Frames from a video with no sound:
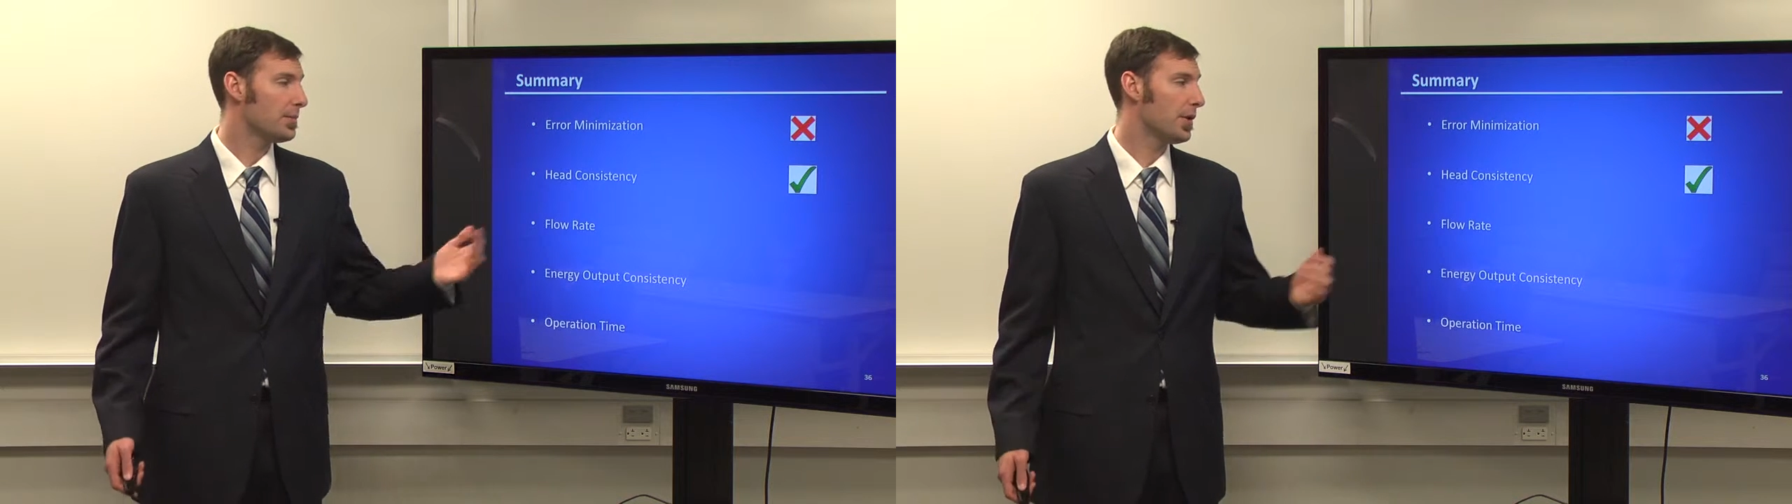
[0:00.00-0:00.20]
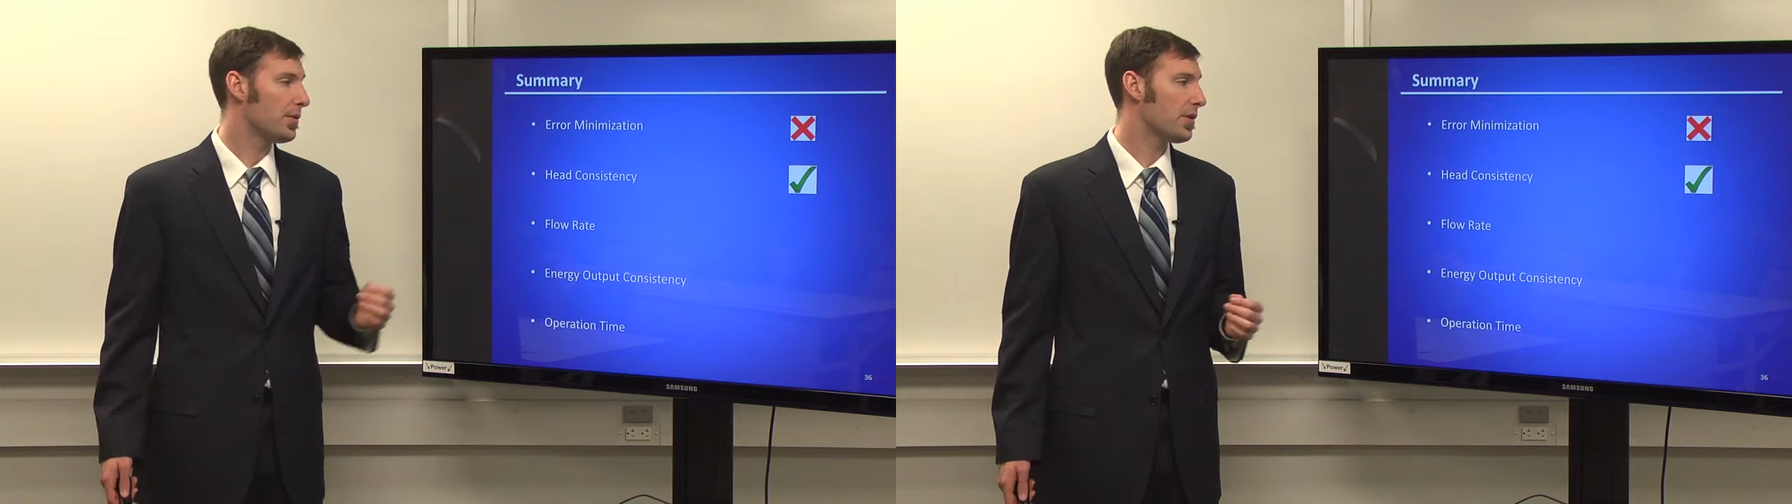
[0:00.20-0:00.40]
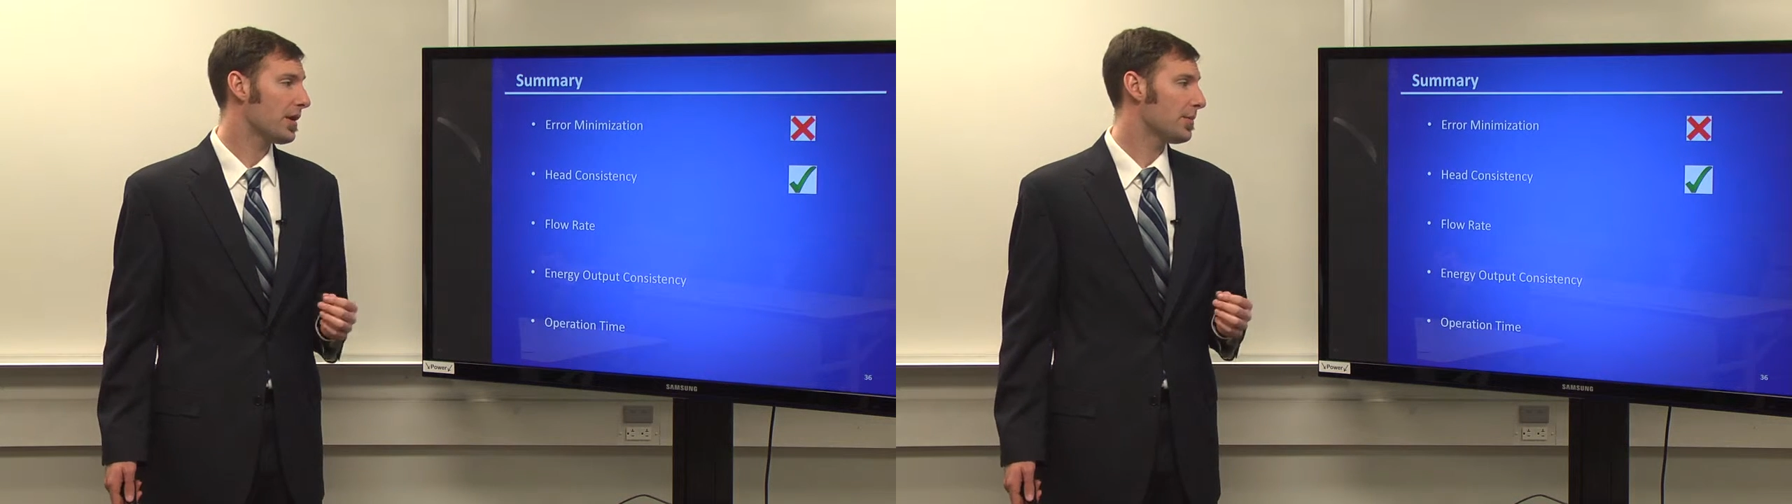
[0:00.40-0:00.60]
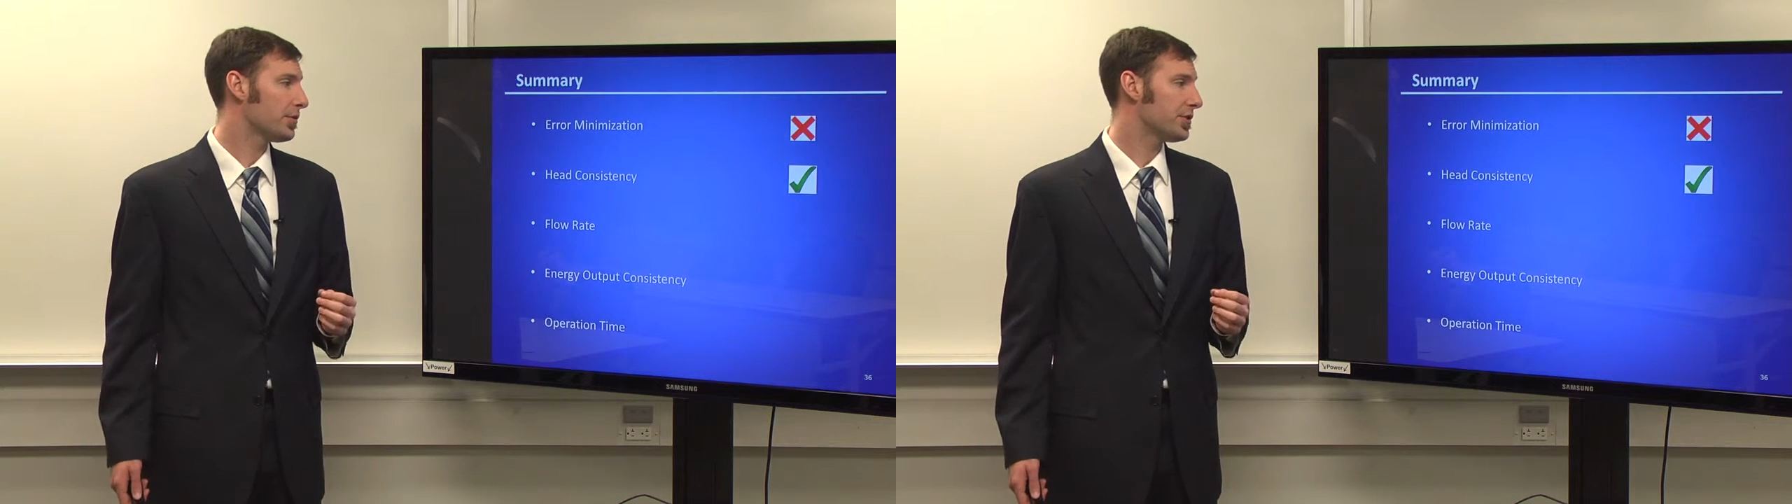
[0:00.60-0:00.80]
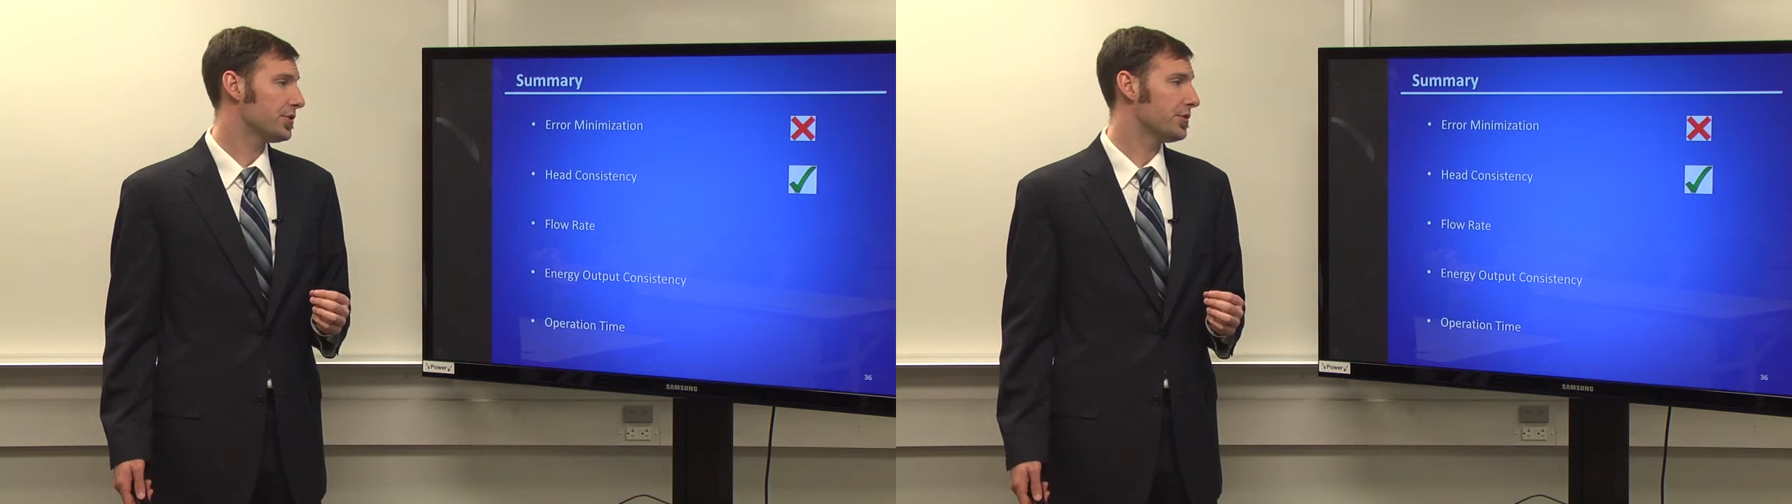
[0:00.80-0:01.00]
but we were
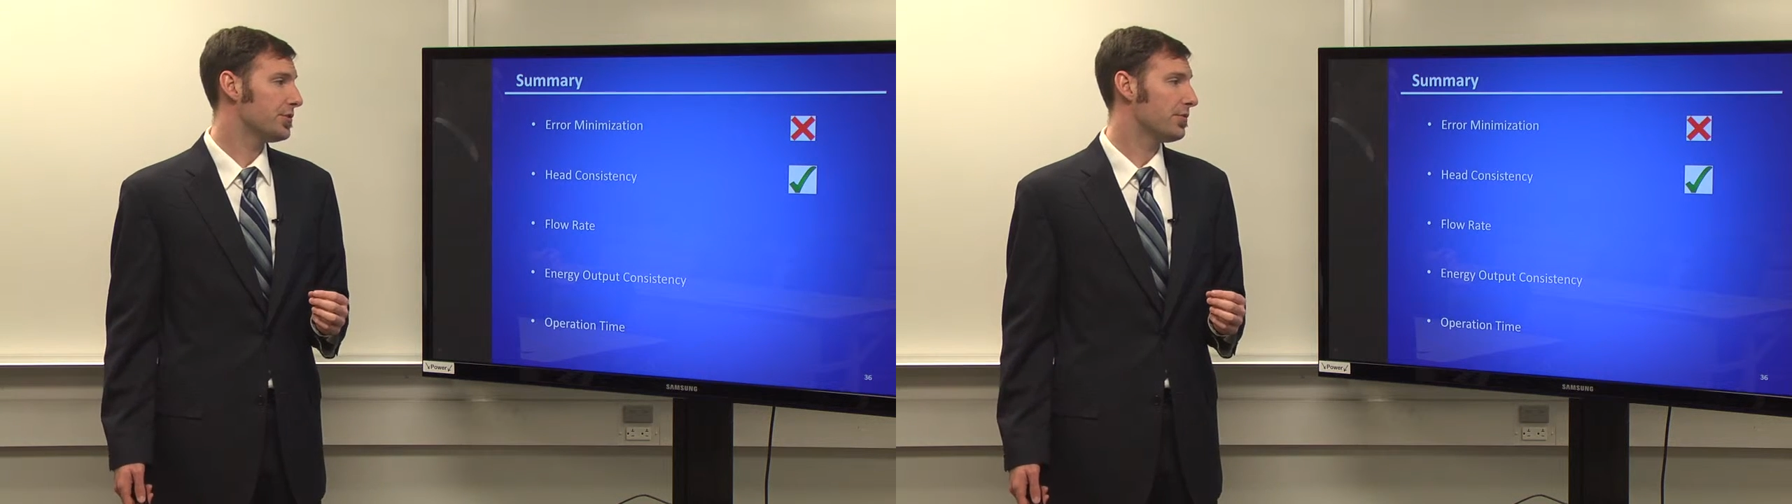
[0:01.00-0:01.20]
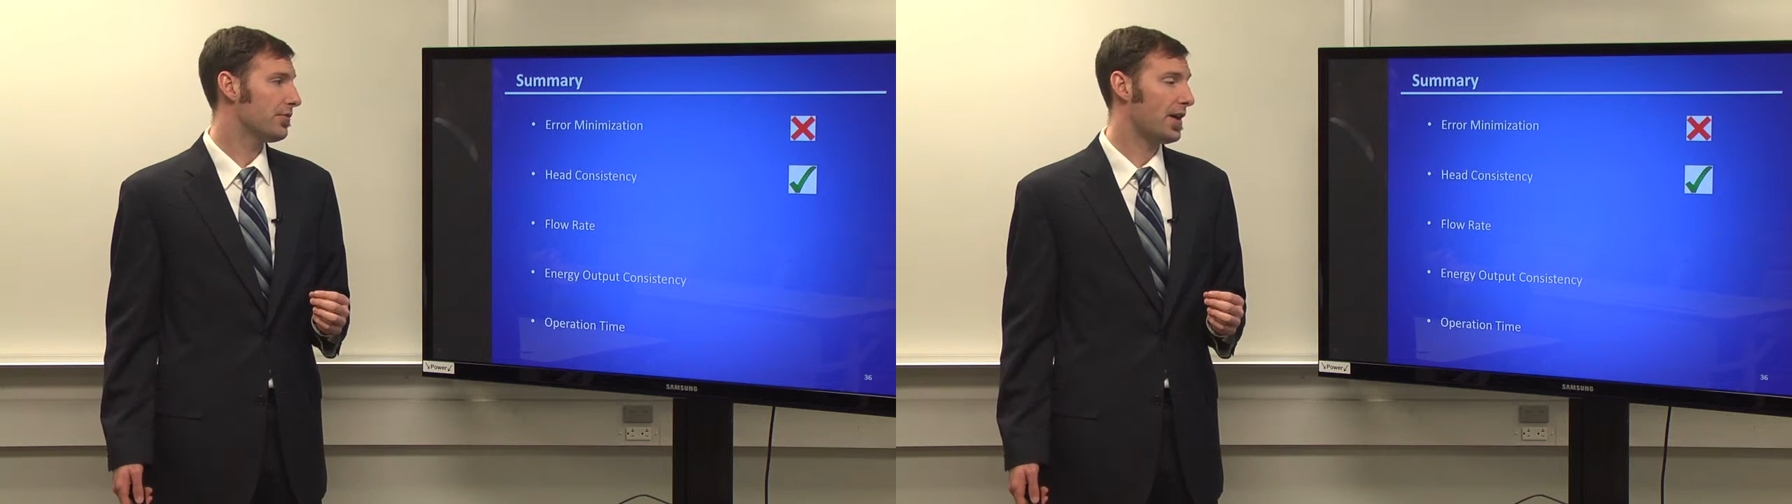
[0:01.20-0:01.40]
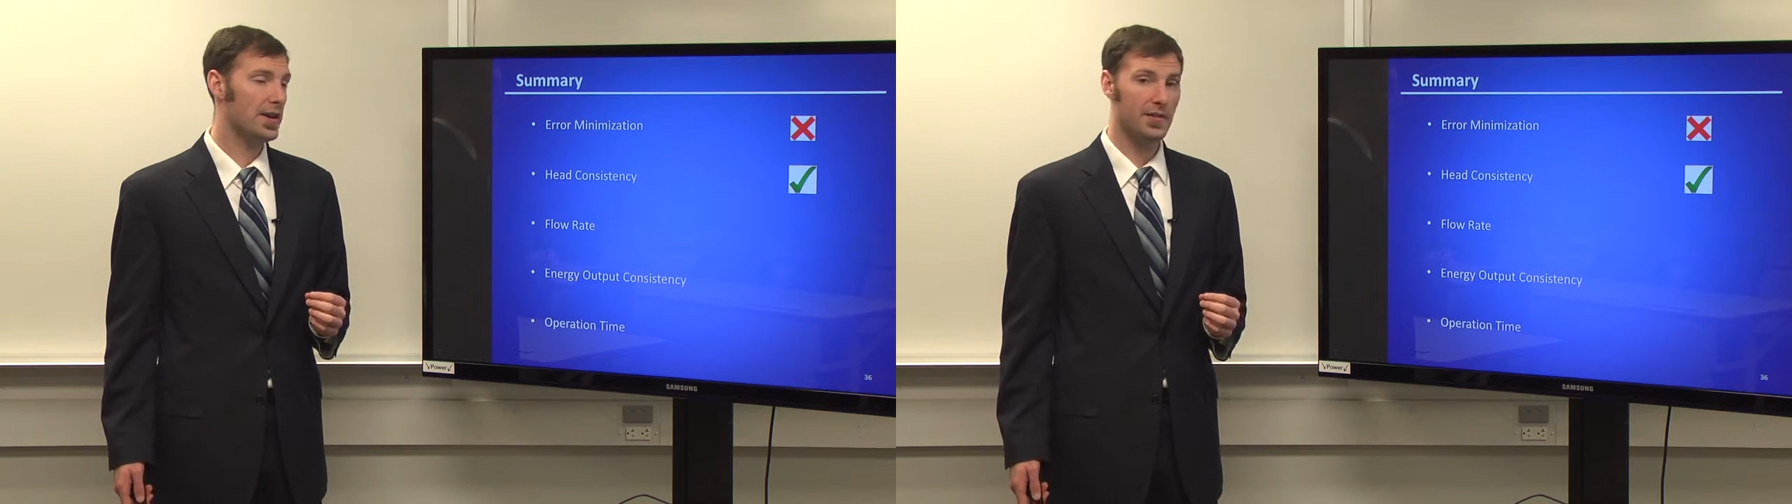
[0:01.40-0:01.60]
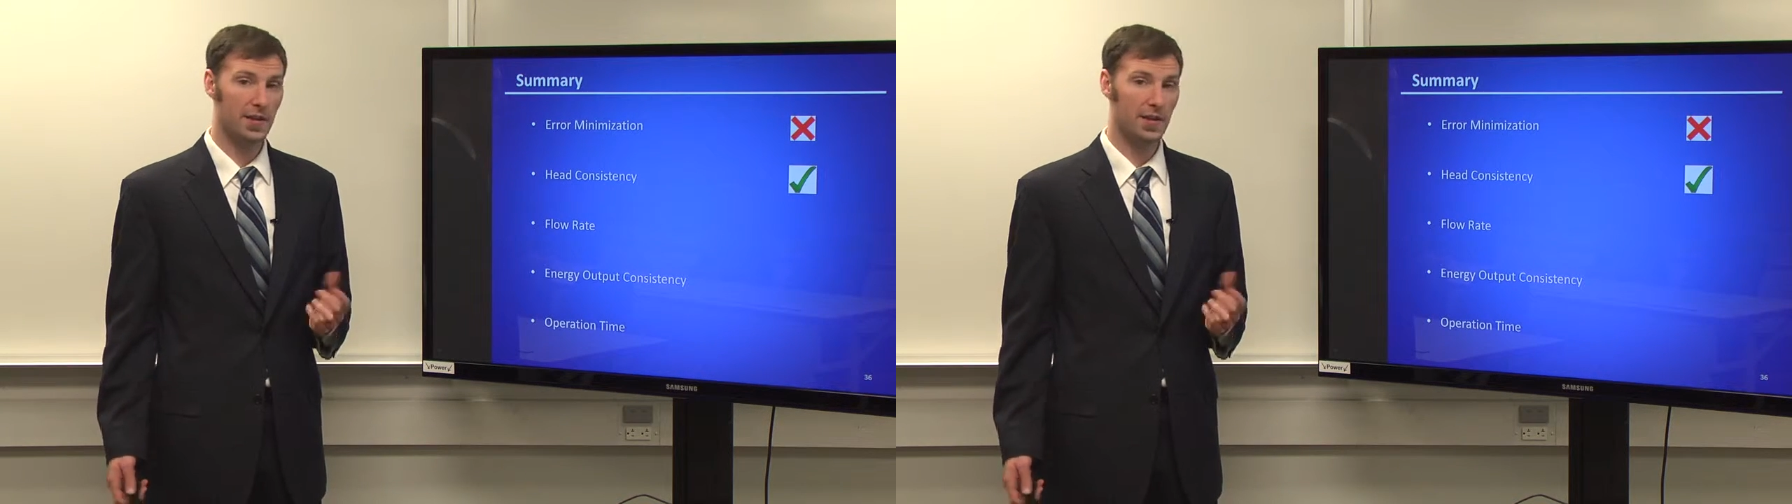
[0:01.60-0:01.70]
able to find